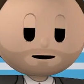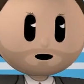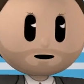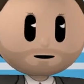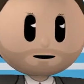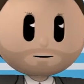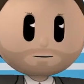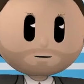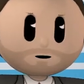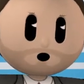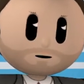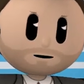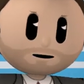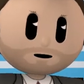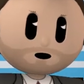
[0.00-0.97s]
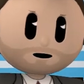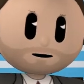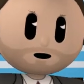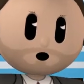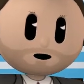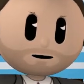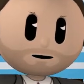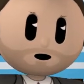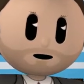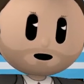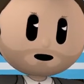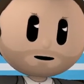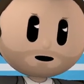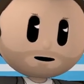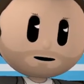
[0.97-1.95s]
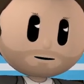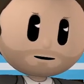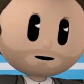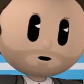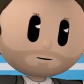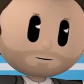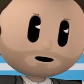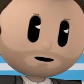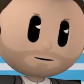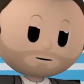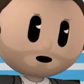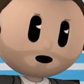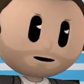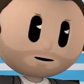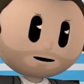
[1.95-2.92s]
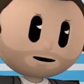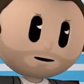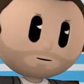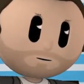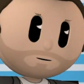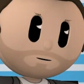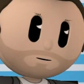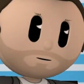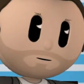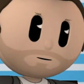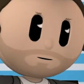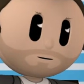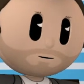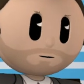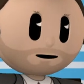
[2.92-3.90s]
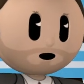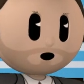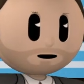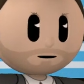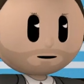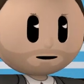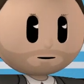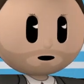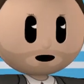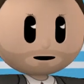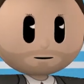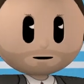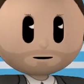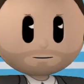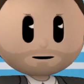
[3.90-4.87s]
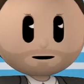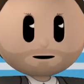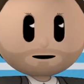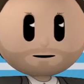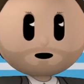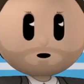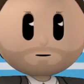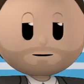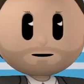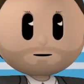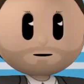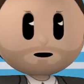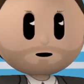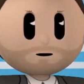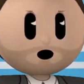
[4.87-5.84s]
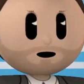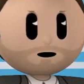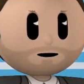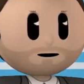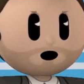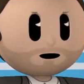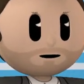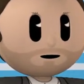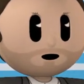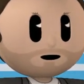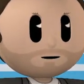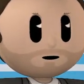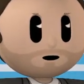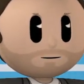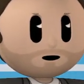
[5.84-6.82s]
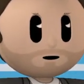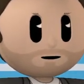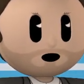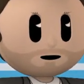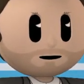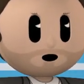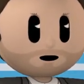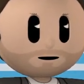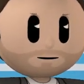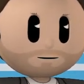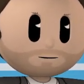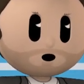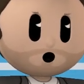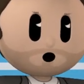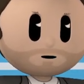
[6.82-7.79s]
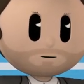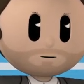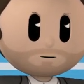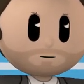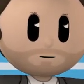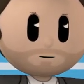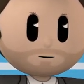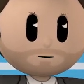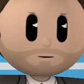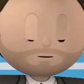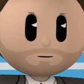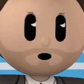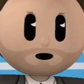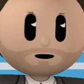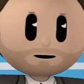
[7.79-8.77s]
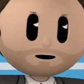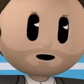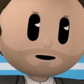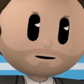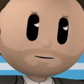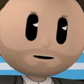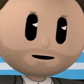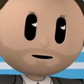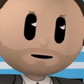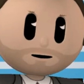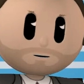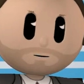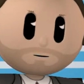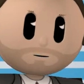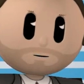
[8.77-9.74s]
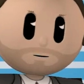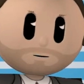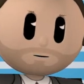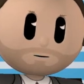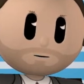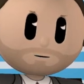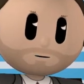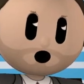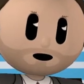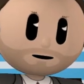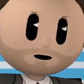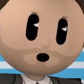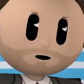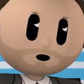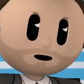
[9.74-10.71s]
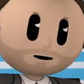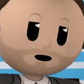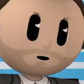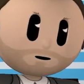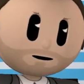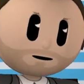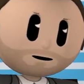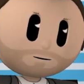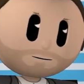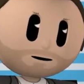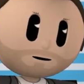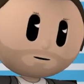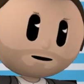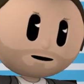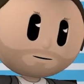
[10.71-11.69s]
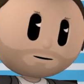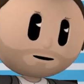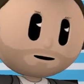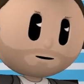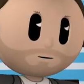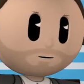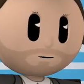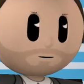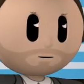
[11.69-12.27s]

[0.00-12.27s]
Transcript: But to slowly back away and out of this person's life. You will be likely saving yourself a lot of time and hassle by doing so. With that said, I do hope your day is blessed.